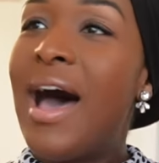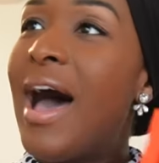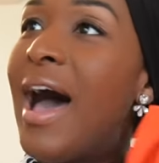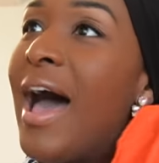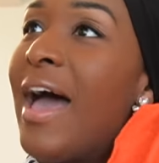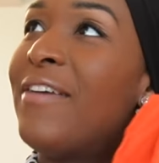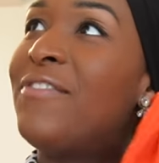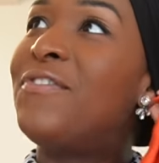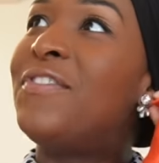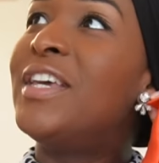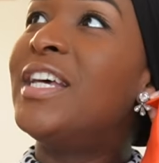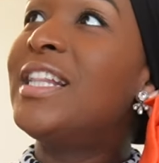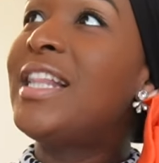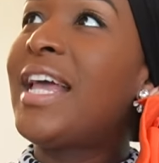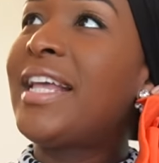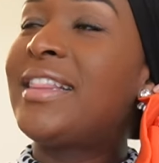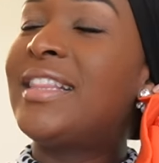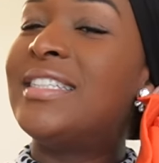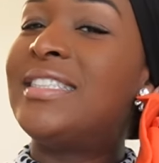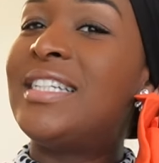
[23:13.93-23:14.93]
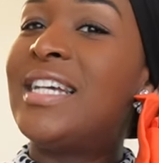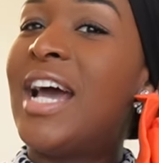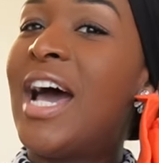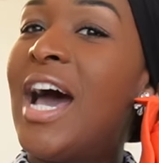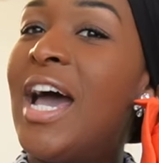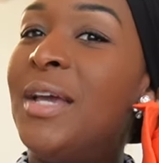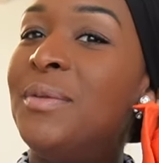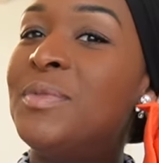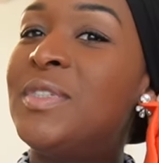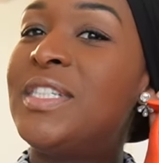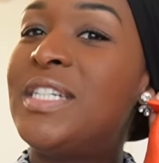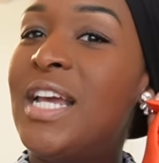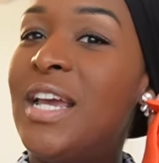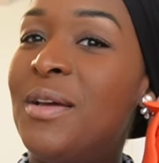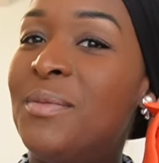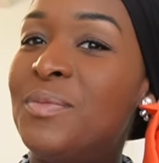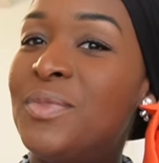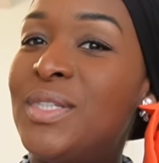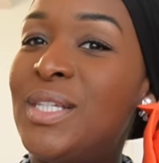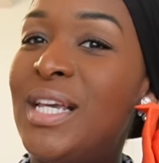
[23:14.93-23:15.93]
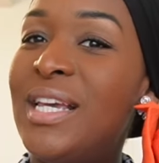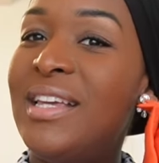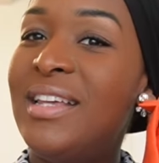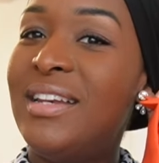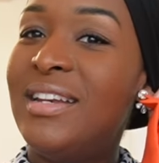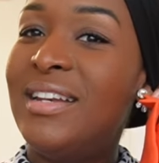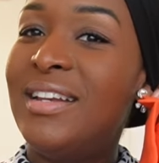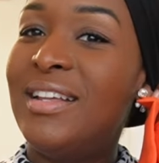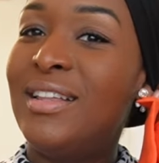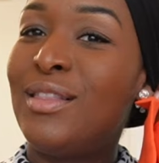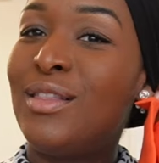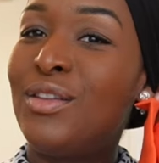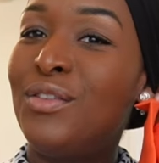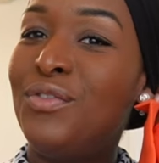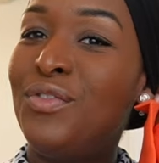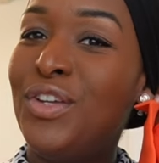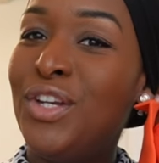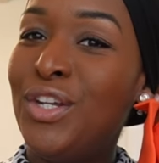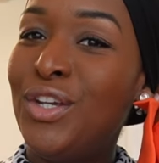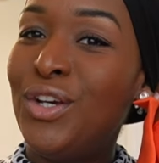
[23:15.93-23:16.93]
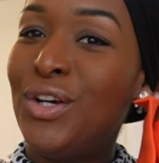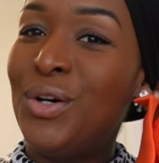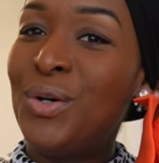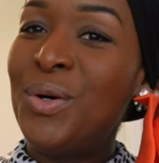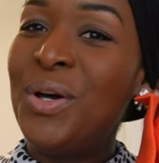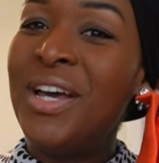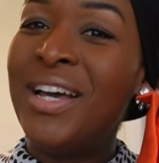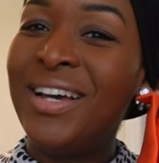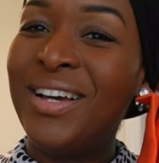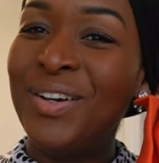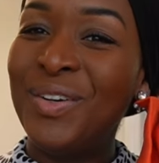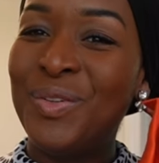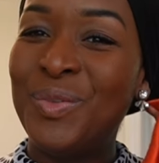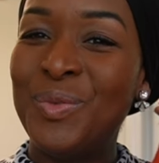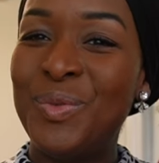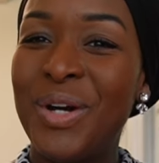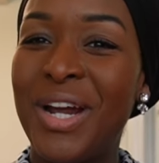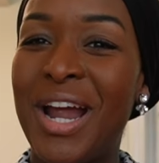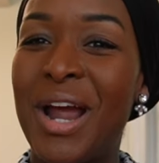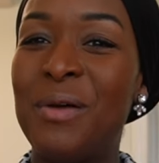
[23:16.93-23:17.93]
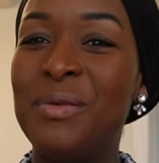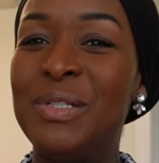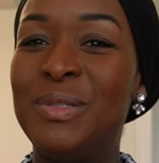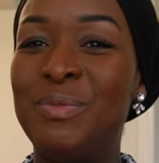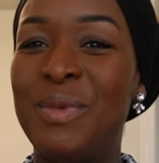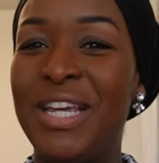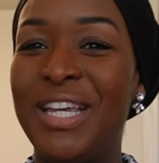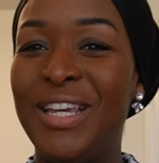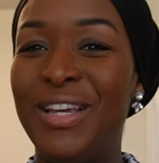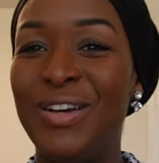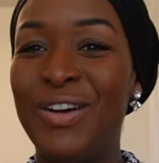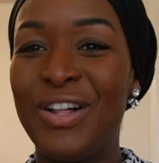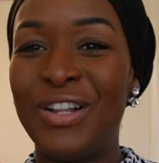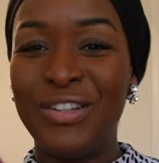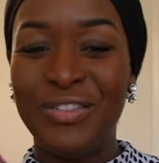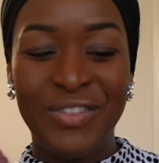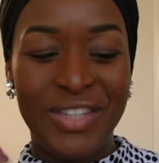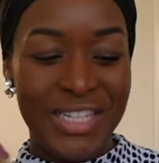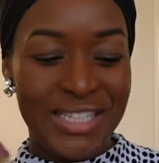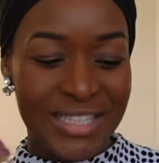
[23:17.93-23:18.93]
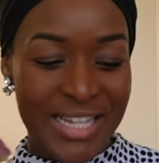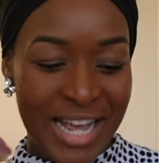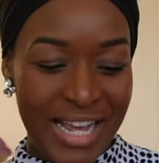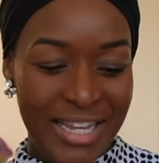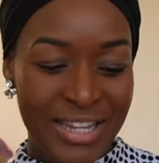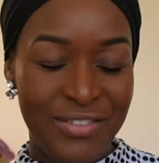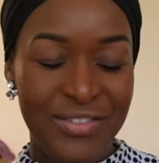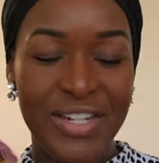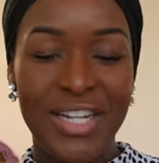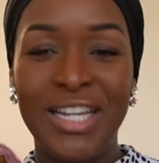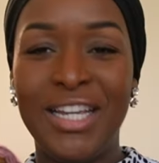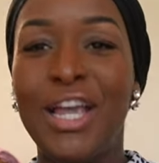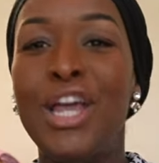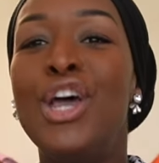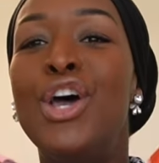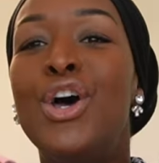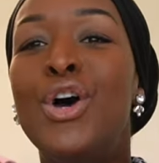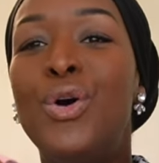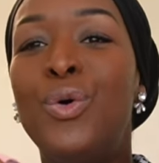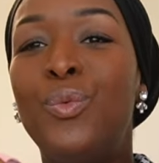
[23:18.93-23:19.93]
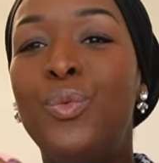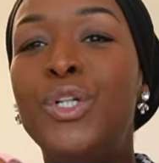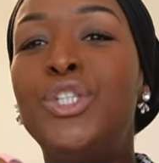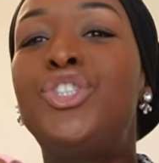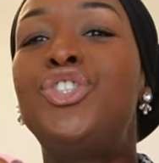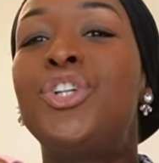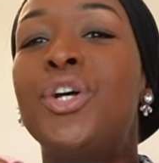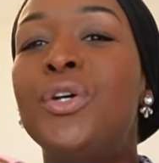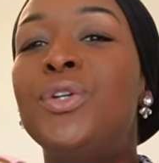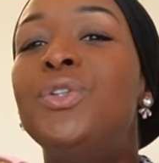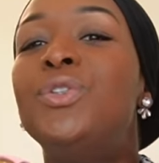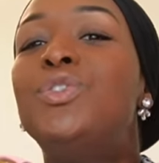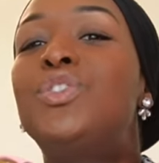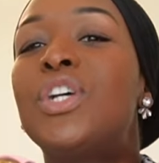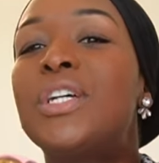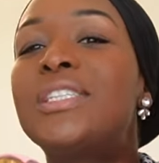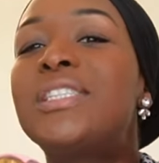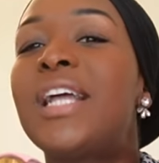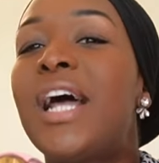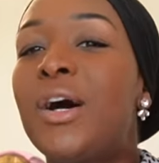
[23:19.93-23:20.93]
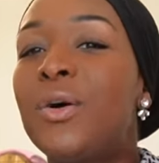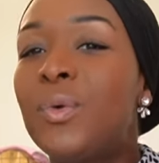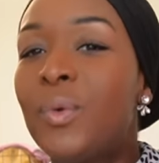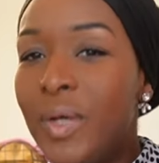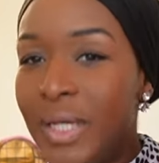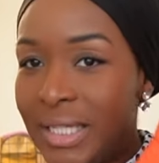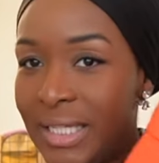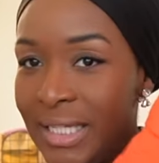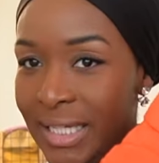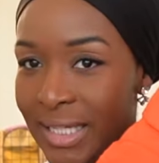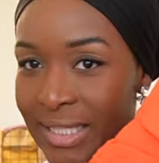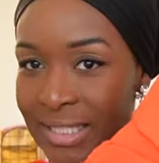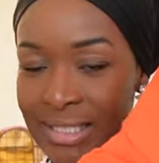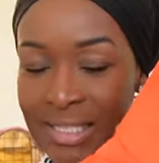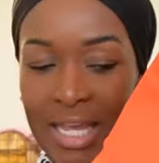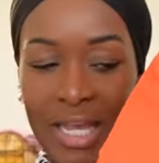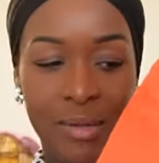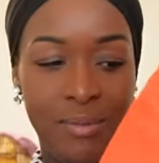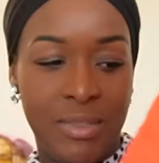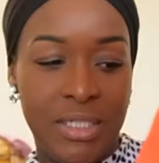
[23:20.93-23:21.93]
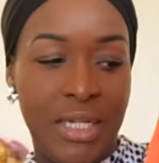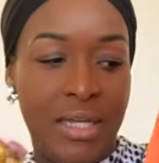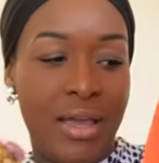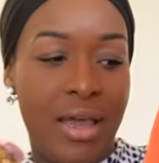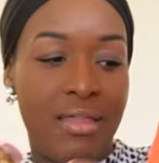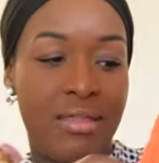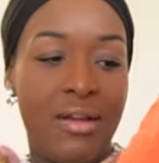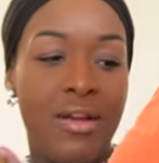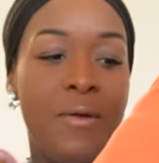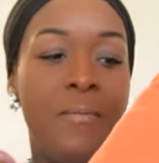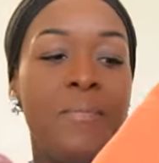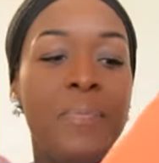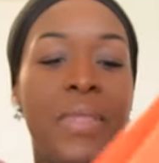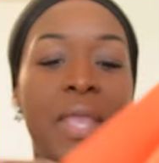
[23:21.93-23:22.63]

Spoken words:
I feel like the timestamps in the video where I was making all of these that evening would show you just how quickly this came together.